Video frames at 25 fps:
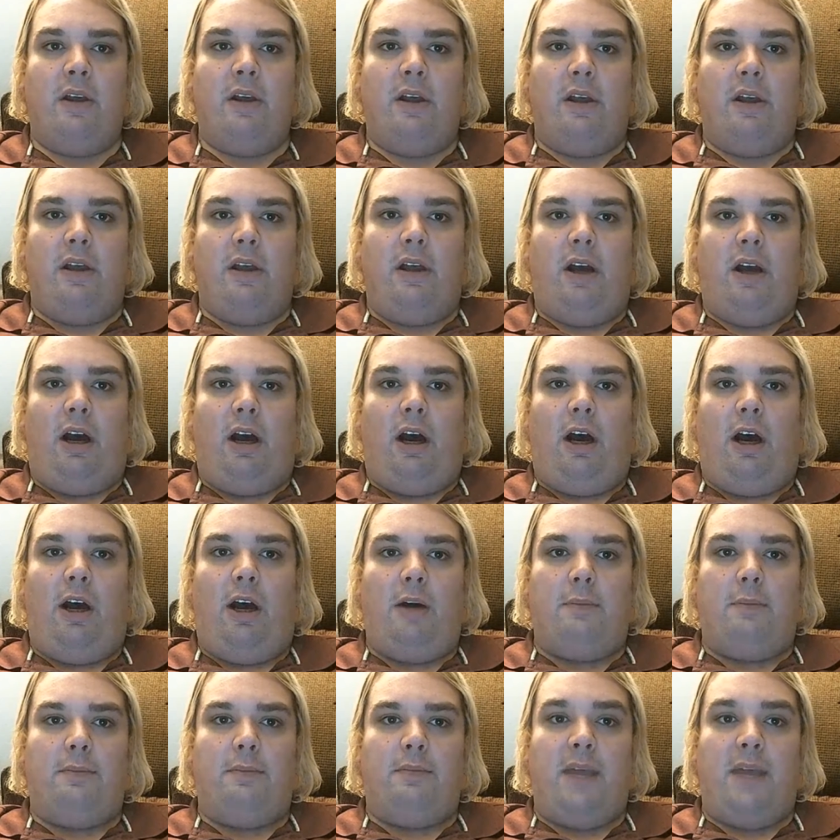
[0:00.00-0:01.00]

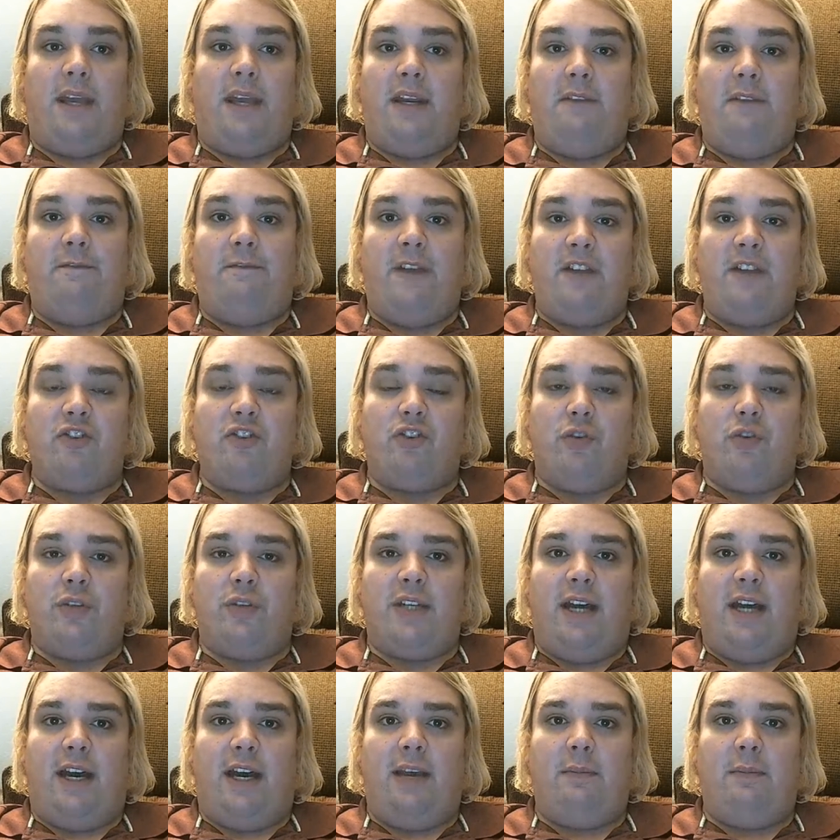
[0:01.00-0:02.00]
Um, and Adventure
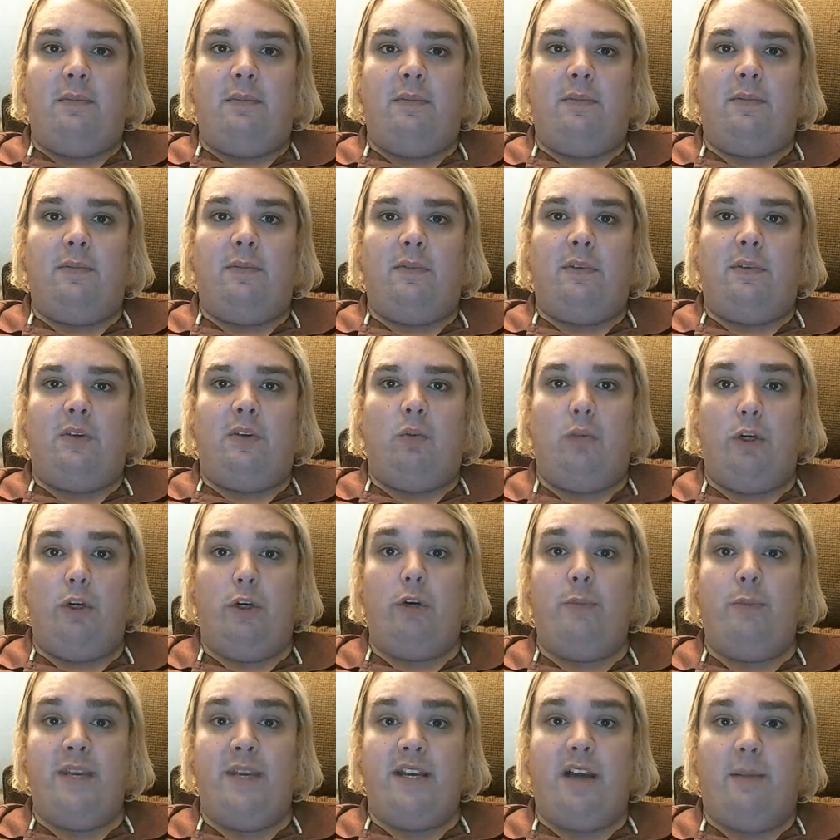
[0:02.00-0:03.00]
Time will
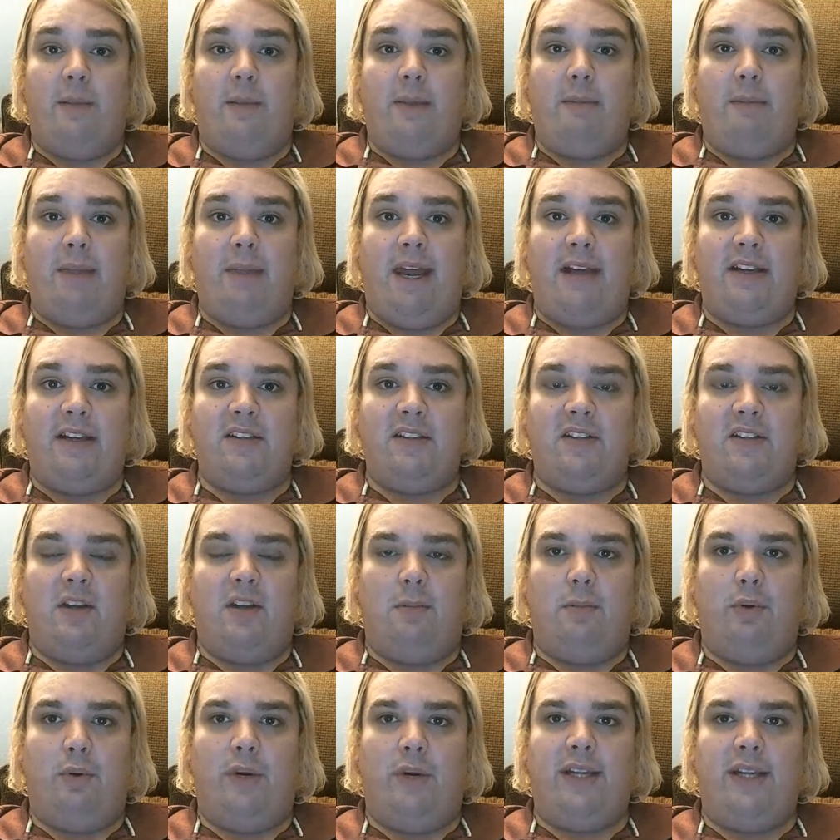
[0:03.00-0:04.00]
be coming back at some
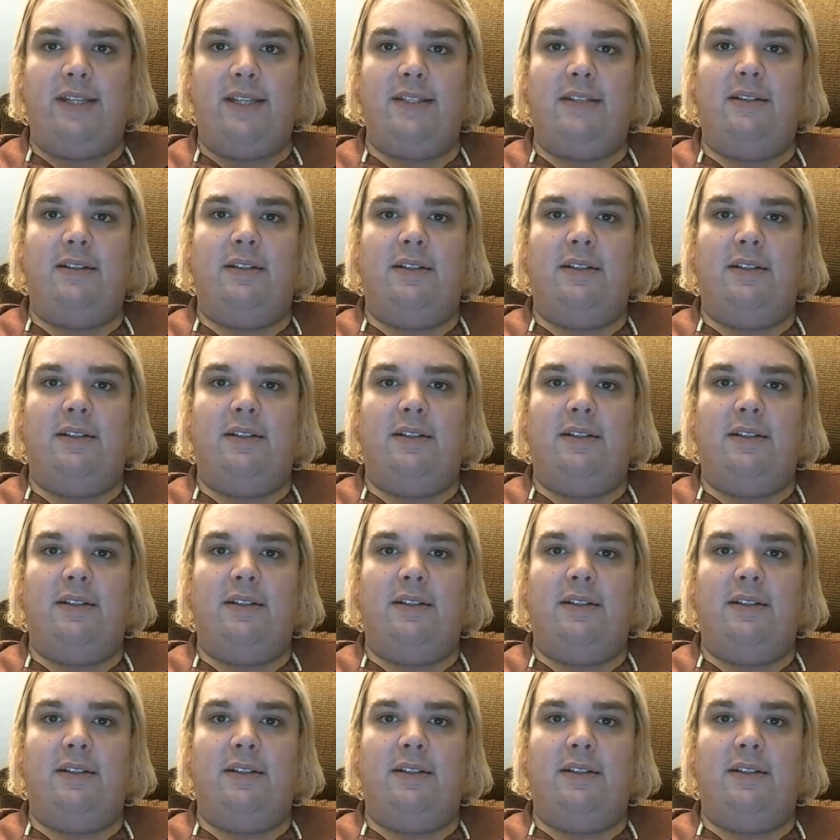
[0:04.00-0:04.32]
point.